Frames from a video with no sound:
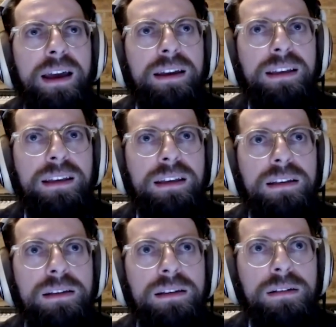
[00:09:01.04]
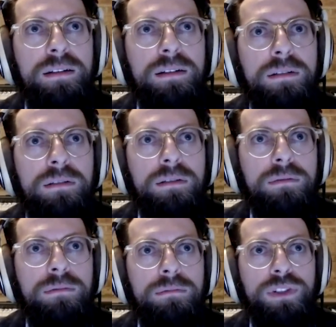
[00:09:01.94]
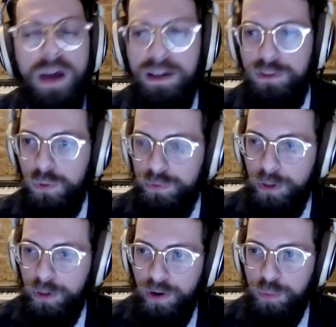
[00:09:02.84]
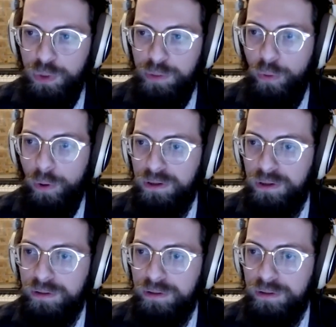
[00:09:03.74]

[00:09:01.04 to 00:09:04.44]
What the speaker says: he thought tools were incredibly important,